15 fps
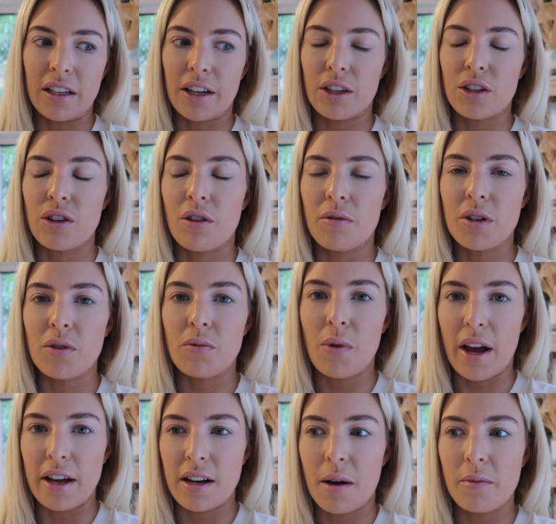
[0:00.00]
Like, you know, when you
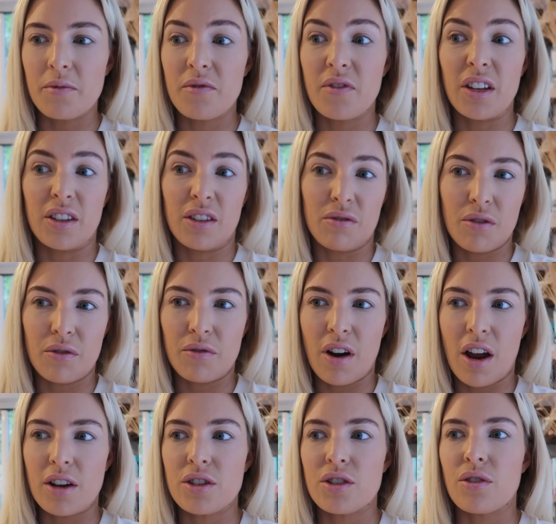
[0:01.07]
wake up feeling
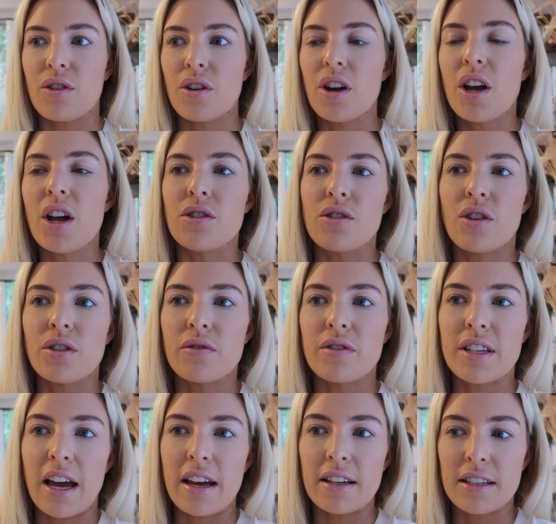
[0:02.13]
refreshed, or you know you've
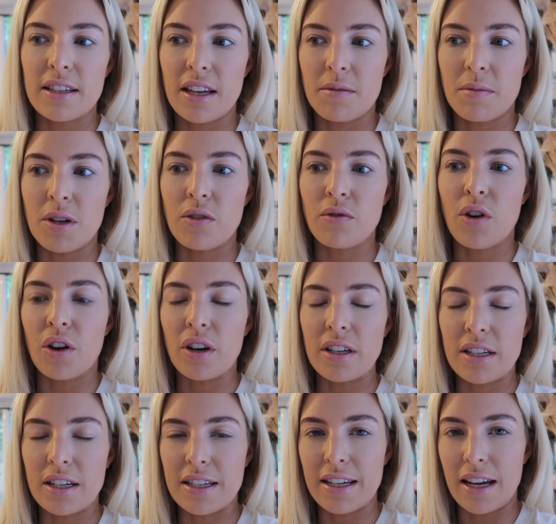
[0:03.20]
stayed asleep and you've got
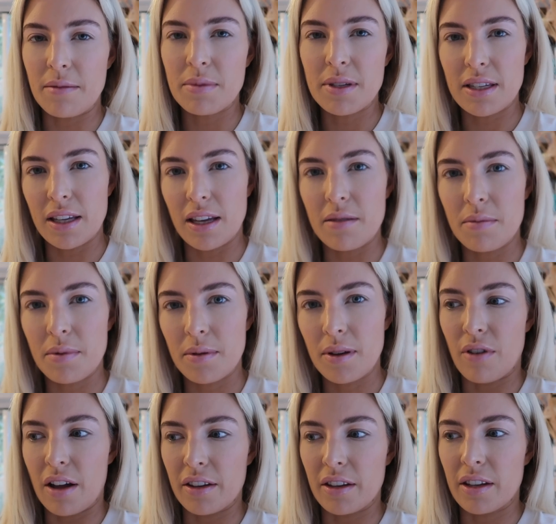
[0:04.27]
into deep sleep
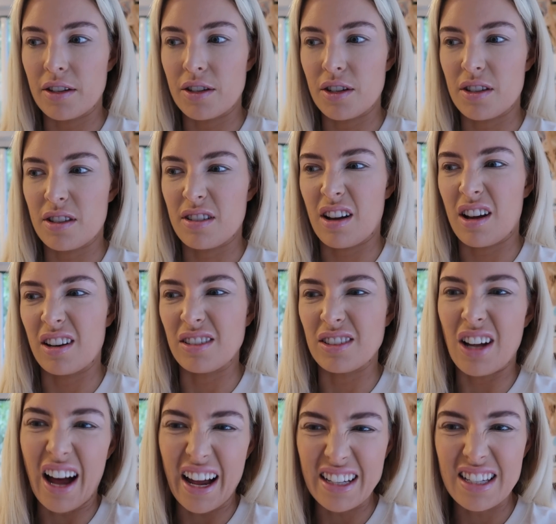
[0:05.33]
rather than just kind of
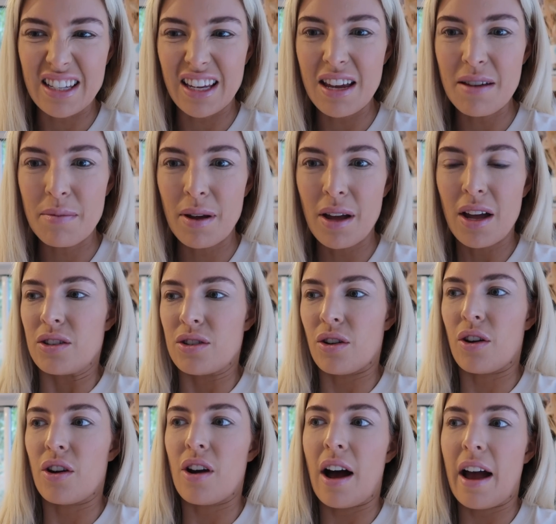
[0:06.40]
light sleep.
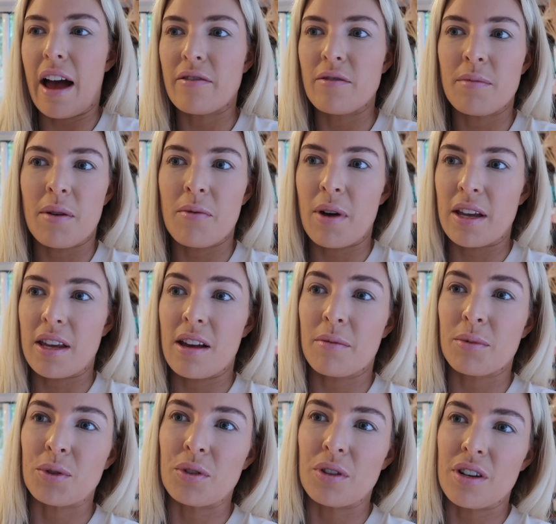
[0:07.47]
So I haven't been waking
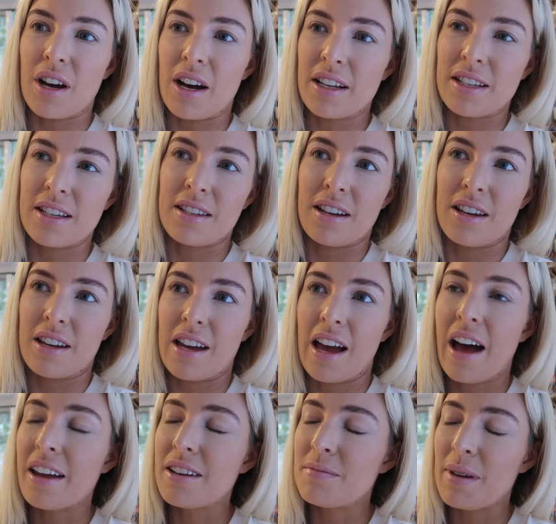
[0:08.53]
up through the nights as I
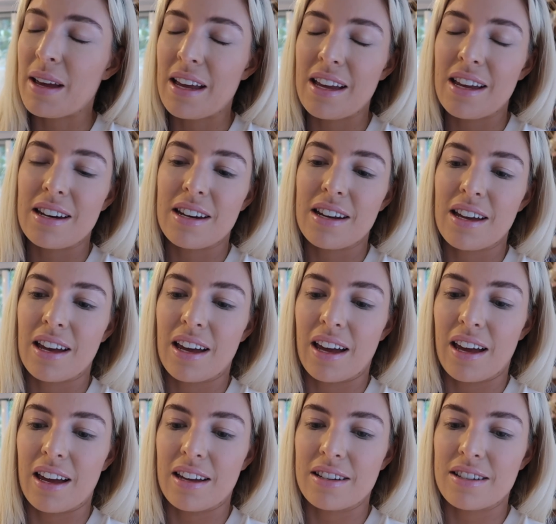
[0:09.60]
had been,
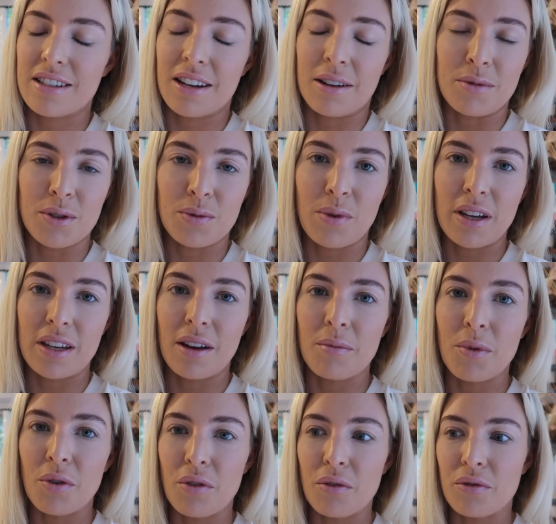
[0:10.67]
and yeah, I'm just waking up
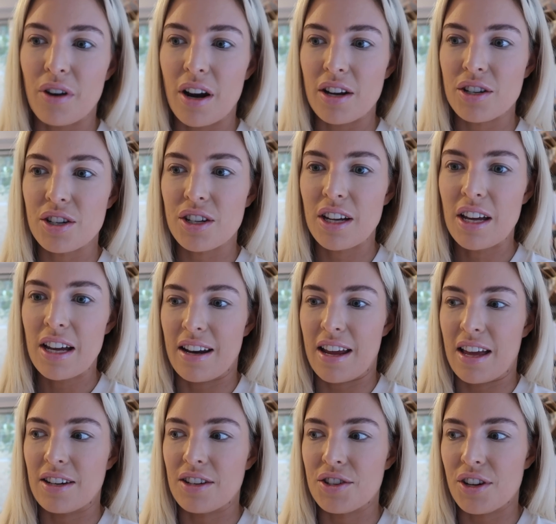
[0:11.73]
more refreshed and
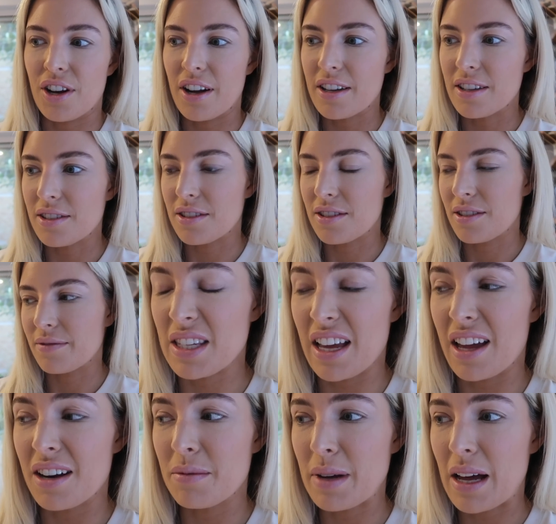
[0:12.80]
energized.
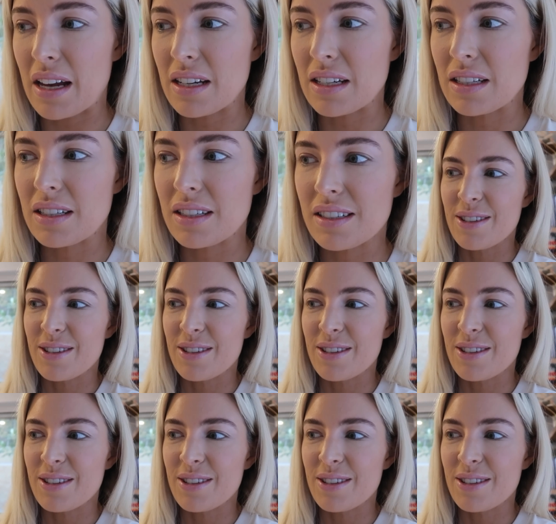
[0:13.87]
Sad about it.